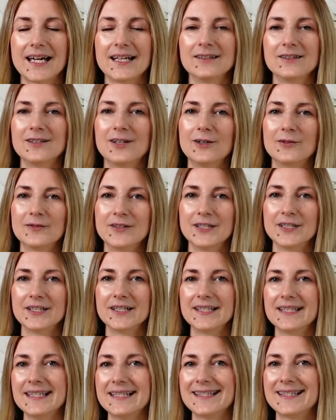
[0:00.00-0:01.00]
I love their
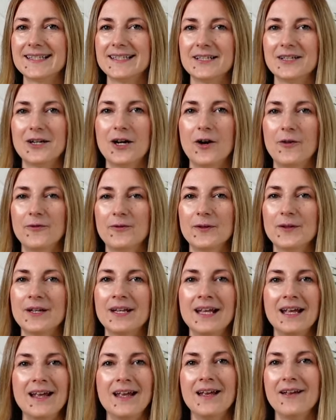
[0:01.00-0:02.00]
knits. They're
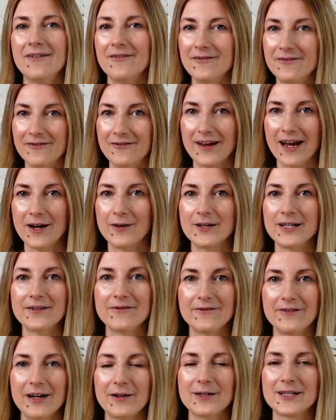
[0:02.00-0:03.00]
often very,
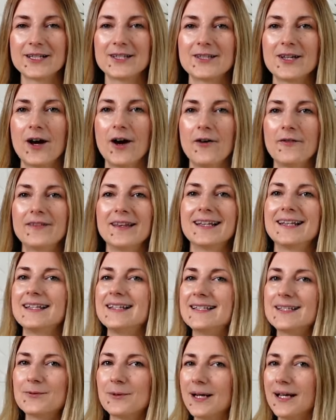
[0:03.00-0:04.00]
very soft.
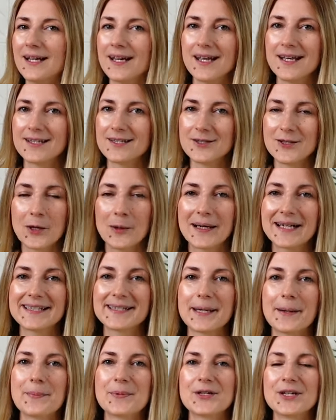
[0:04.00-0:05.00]
This one is no
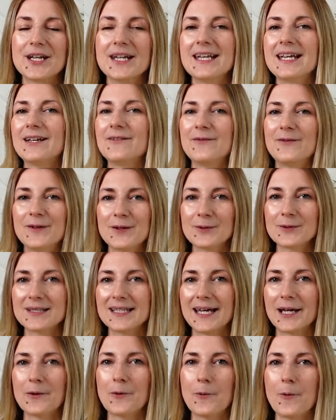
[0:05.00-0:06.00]
exception. It feels
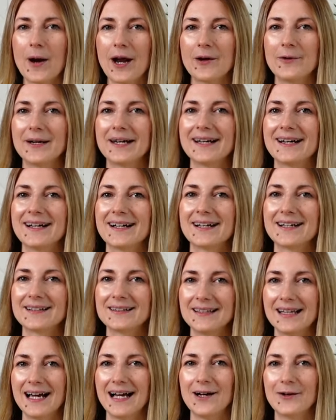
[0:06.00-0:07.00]
like wearing a
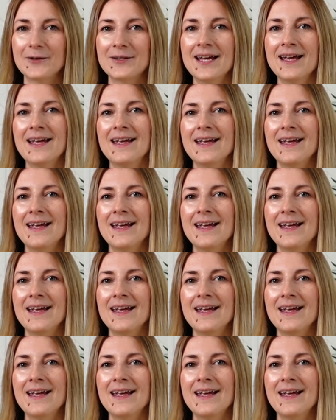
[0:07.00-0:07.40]
cloud.